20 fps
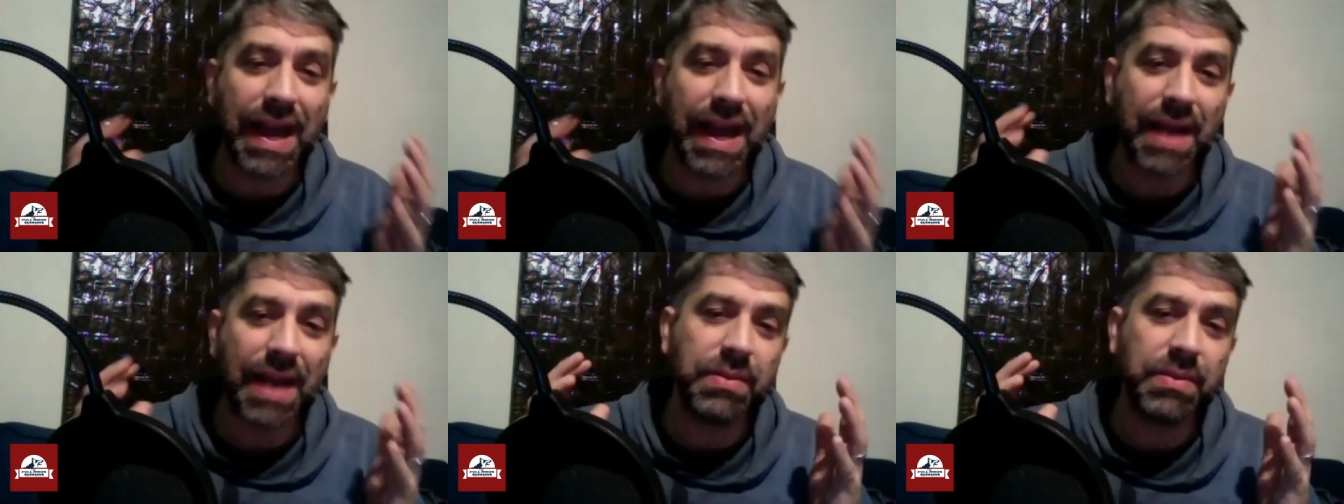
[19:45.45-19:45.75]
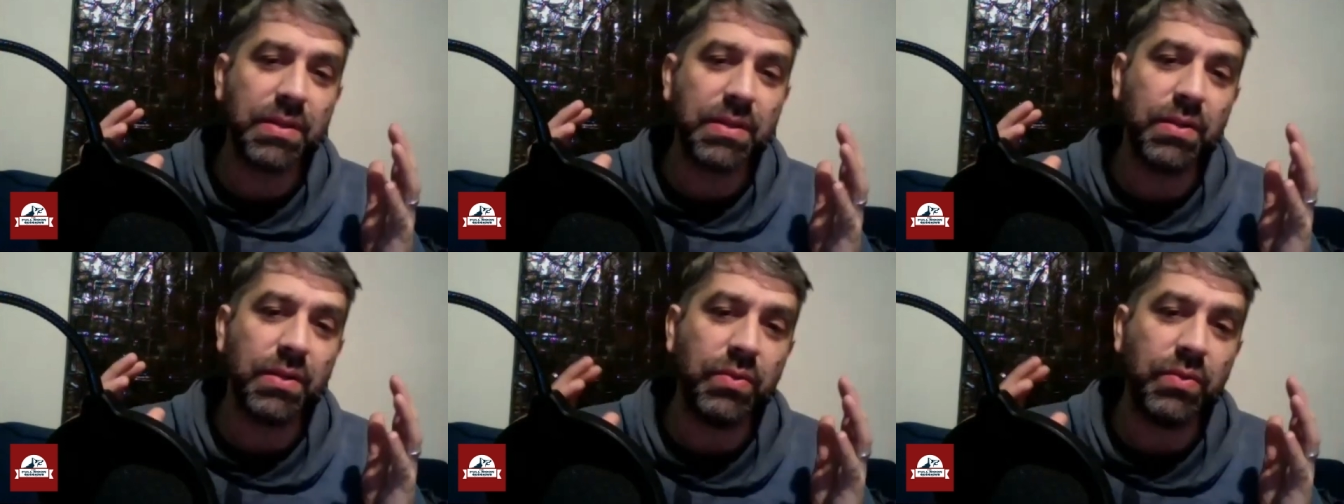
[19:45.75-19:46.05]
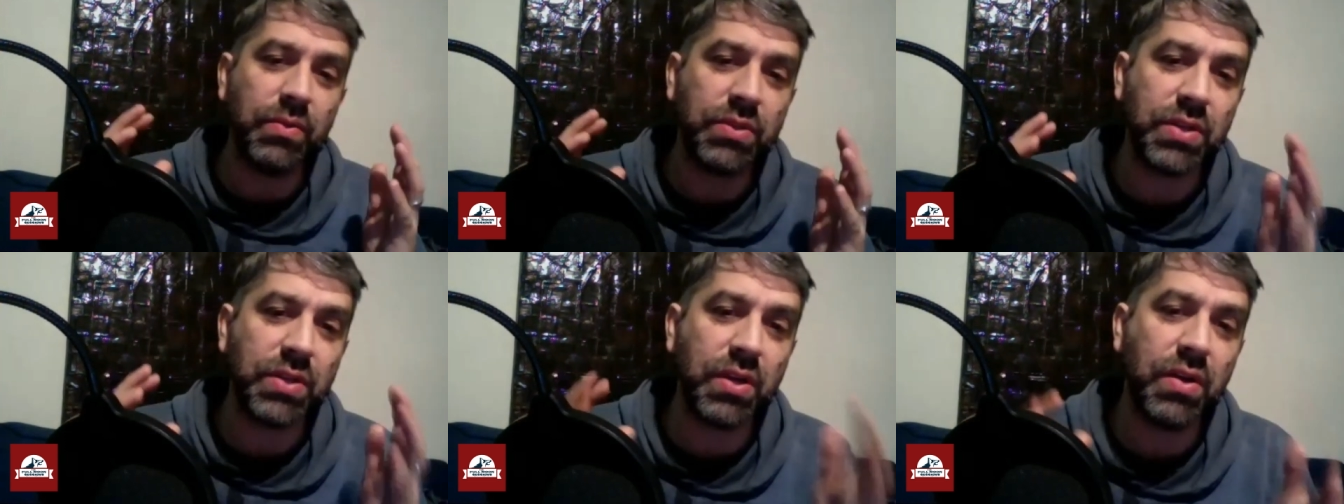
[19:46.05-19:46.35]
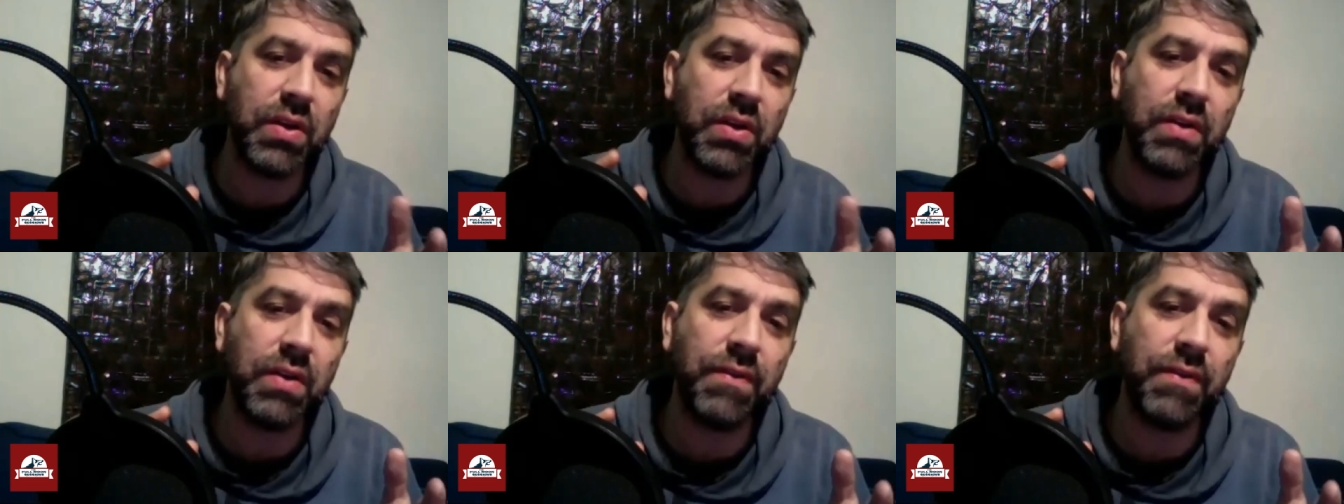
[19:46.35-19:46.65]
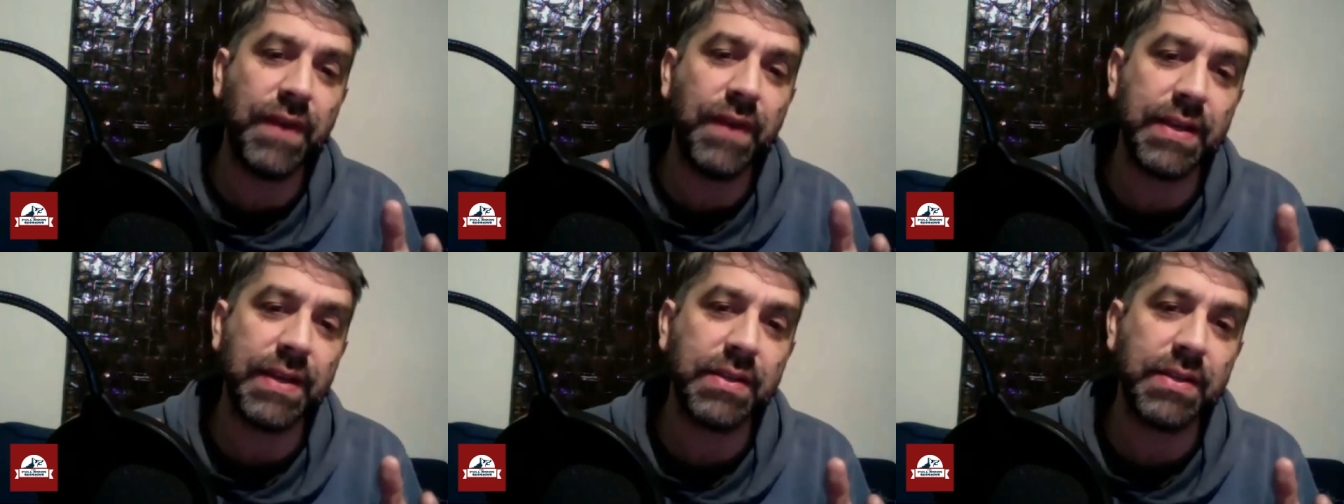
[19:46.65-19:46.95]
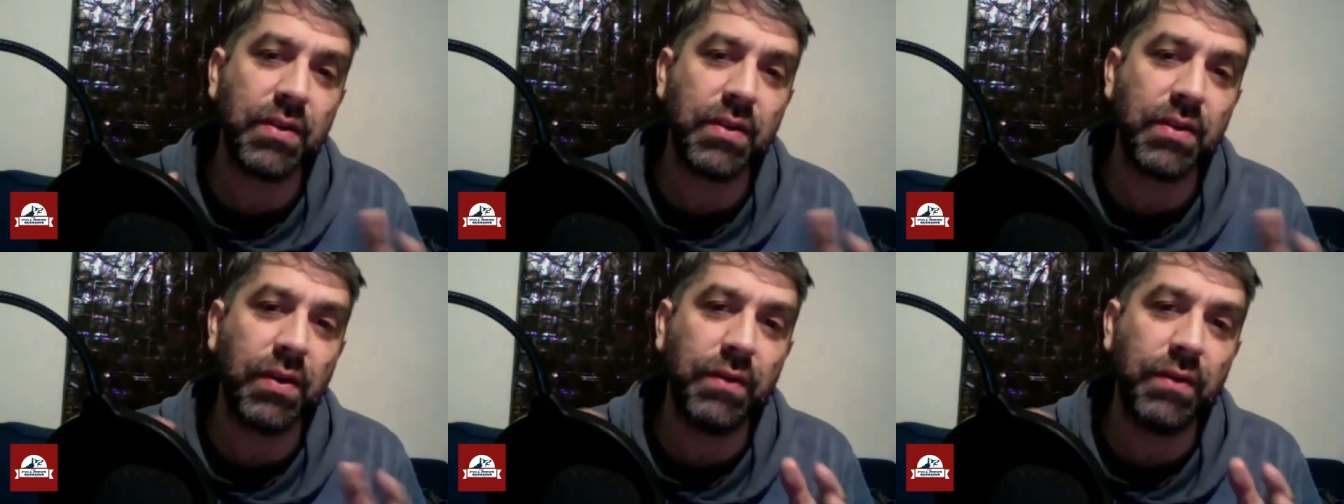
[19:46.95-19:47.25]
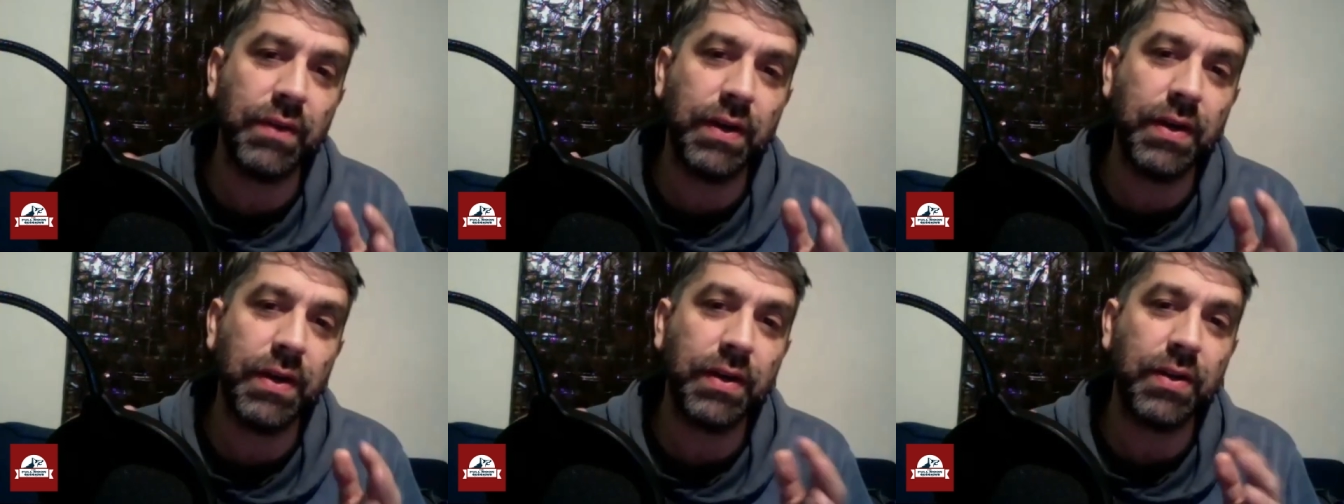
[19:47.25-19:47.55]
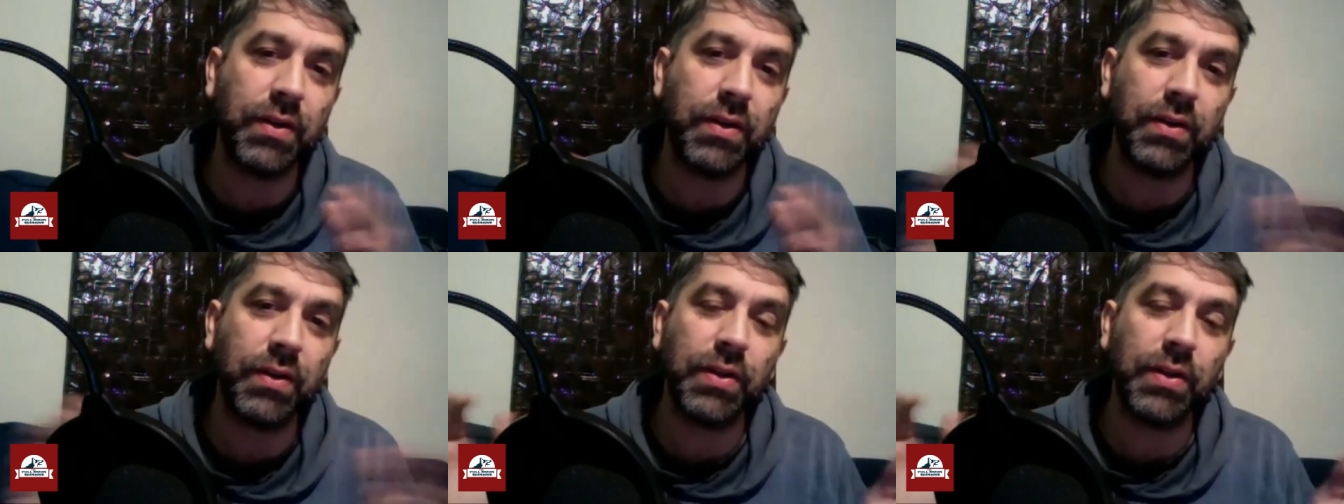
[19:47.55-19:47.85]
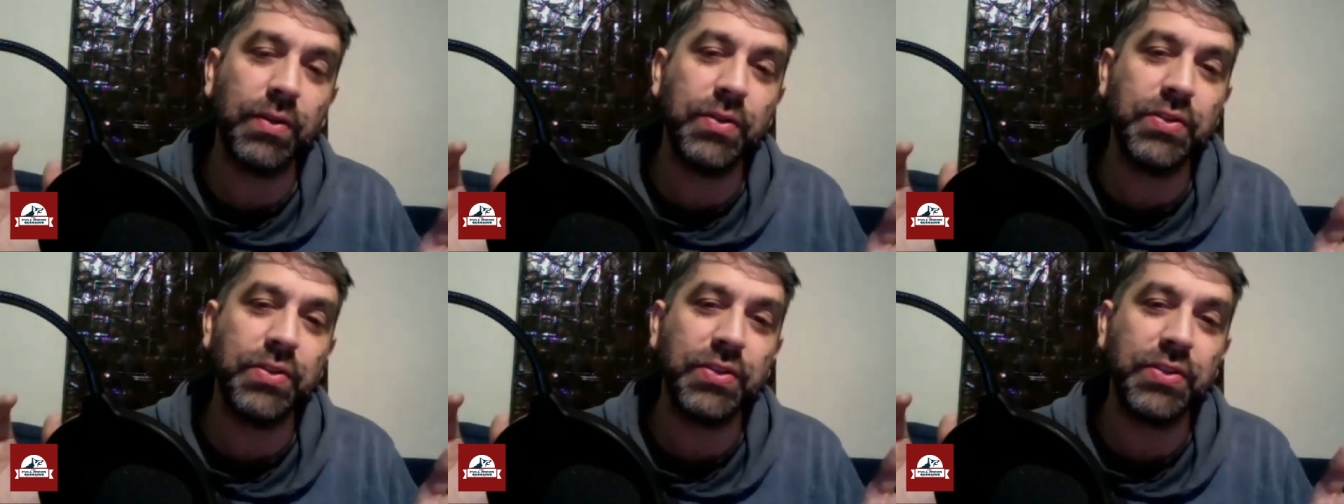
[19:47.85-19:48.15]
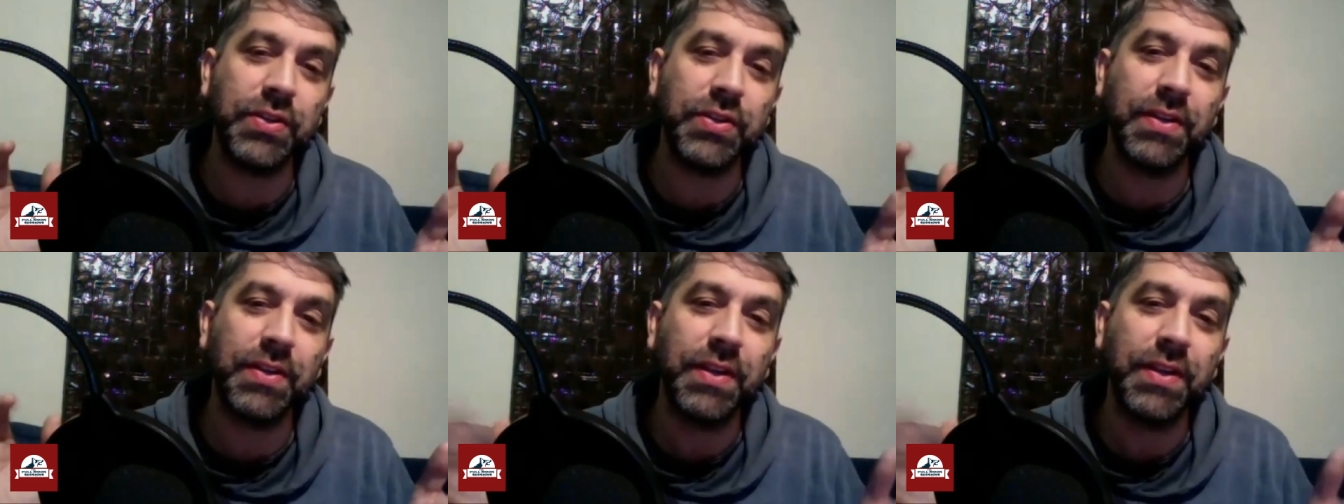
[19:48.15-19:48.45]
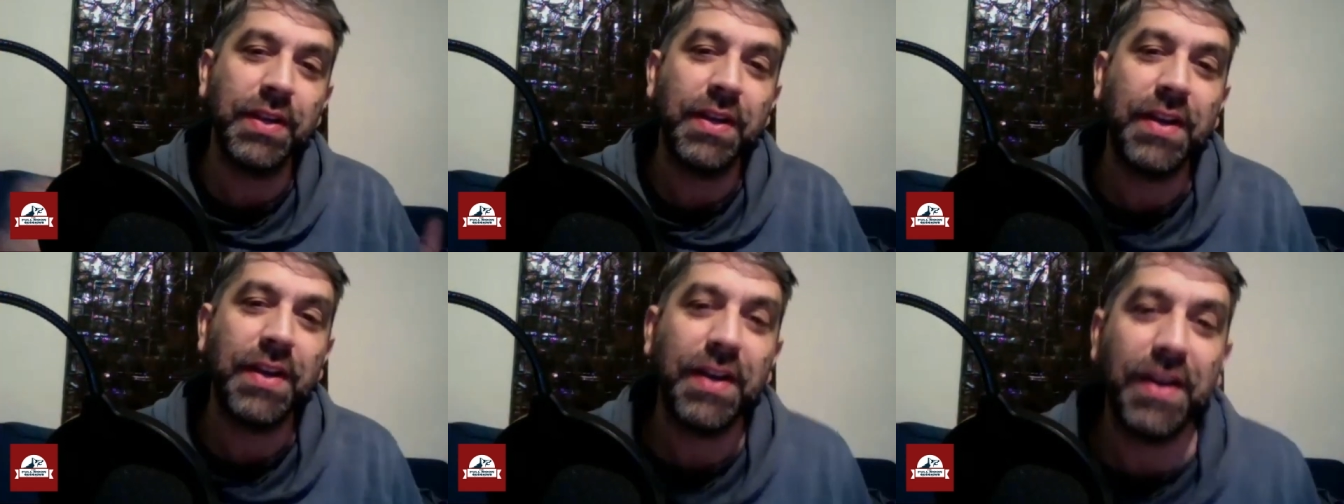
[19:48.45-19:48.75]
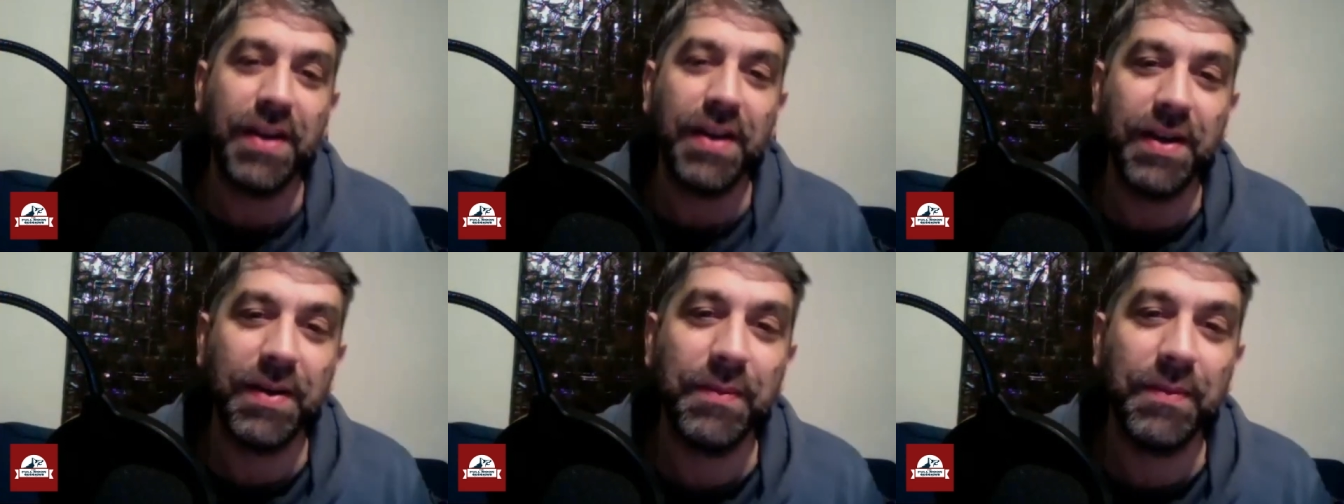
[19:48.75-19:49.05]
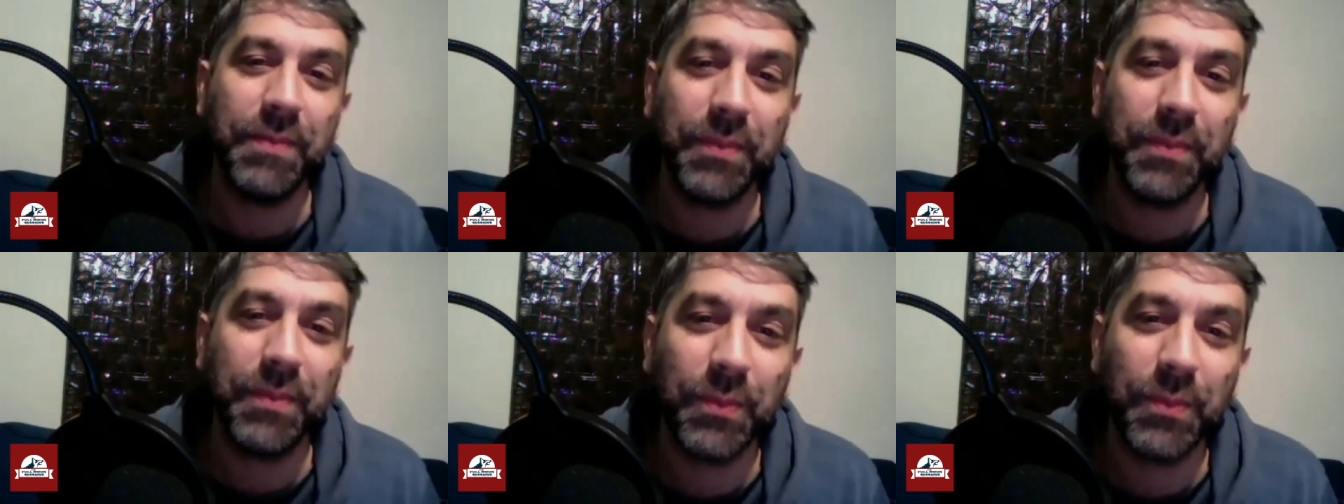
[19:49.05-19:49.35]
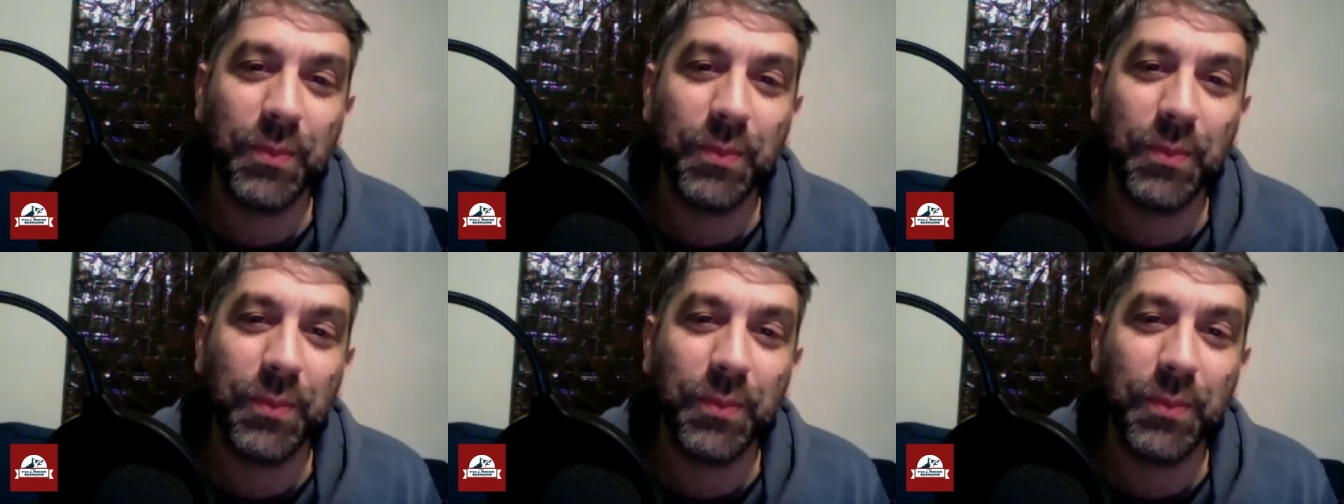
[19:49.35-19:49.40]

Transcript: absolute turd fest of a conclusion um,